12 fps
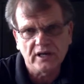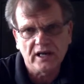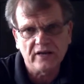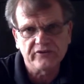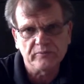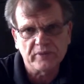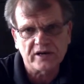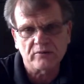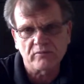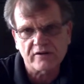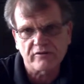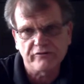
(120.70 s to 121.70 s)
has a better
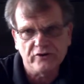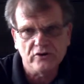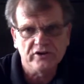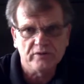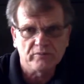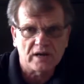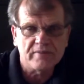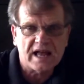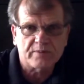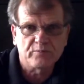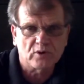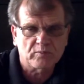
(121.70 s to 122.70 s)
microphone than my
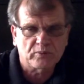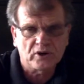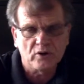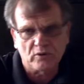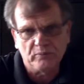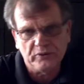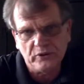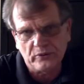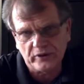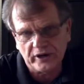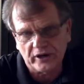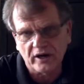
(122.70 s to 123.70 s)
MacBook Pro computer
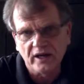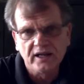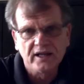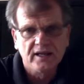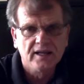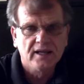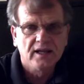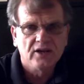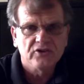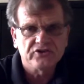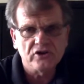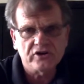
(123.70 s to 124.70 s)
here.
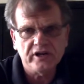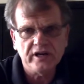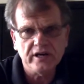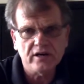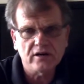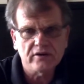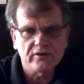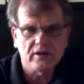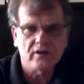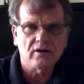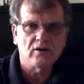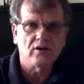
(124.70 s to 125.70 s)
So you could hear
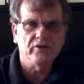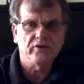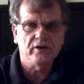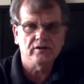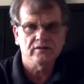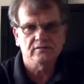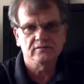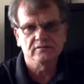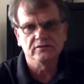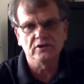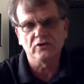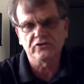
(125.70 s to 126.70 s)
all the
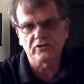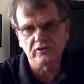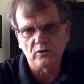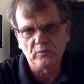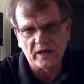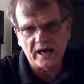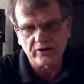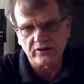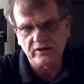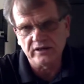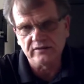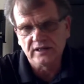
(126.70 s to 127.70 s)
notes a little better,
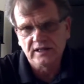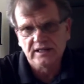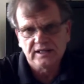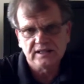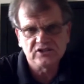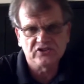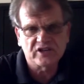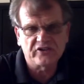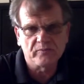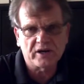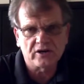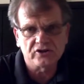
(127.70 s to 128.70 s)
and it just has a
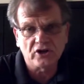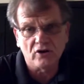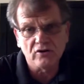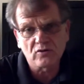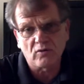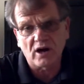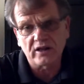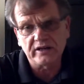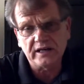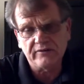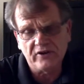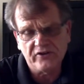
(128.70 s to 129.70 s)
better tone quality
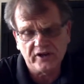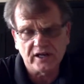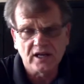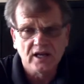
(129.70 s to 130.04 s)
and everything.